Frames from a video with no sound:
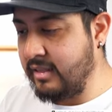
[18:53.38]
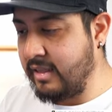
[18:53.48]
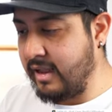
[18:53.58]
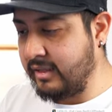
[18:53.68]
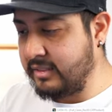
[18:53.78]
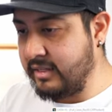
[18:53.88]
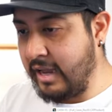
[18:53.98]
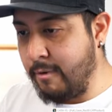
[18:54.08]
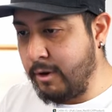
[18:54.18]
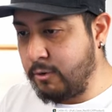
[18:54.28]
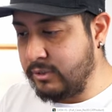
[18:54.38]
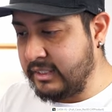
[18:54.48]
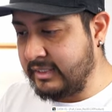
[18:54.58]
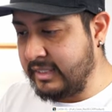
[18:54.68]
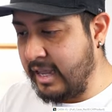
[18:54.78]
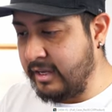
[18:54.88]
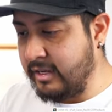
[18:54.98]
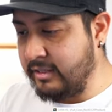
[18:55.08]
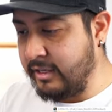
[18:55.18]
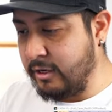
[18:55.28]
that Abaqus is
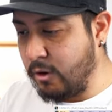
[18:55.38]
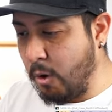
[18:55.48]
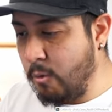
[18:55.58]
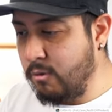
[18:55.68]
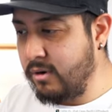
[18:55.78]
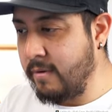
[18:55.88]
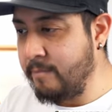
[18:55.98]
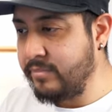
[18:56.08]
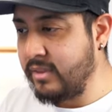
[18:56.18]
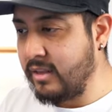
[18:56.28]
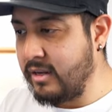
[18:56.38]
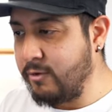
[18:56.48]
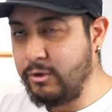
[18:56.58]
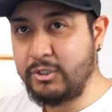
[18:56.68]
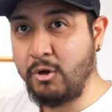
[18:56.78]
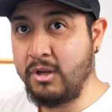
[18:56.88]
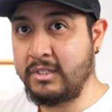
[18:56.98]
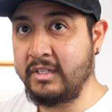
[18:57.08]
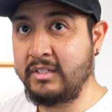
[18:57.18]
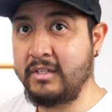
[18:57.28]
taking the whole
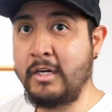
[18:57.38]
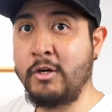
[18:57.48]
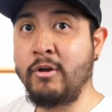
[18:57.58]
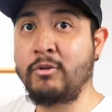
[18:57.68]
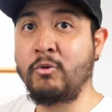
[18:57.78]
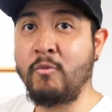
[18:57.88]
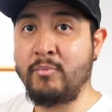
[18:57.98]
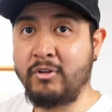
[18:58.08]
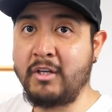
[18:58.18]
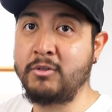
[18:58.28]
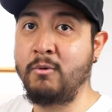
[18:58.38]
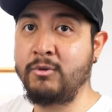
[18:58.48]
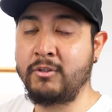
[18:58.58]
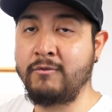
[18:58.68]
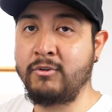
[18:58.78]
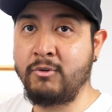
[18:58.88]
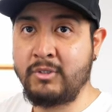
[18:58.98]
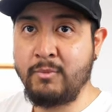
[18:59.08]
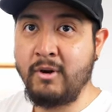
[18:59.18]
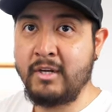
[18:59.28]
resources in order to compute a solution for those
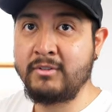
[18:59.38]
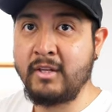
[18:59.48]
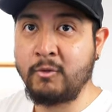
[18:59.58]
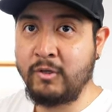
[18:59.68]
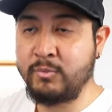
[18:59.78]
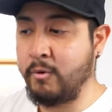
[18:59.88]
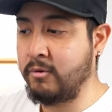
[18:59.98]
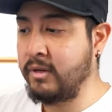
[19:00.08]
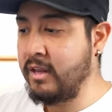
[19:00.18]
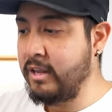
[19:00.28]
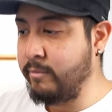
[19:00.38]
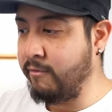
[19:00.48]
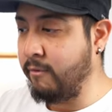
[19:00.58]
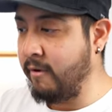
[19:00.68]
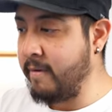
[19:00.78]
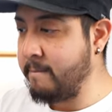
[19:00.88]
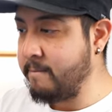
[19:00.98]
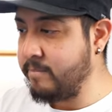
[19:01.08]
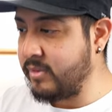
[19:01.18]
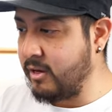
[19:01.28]
simulations that we spoke before.
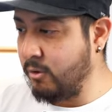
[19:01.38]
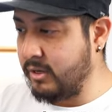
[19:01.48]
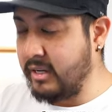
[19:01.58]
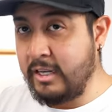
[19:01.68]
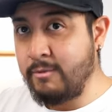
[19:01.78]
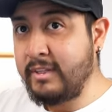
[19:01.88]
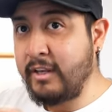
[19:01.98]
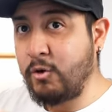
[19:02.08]
Look, even the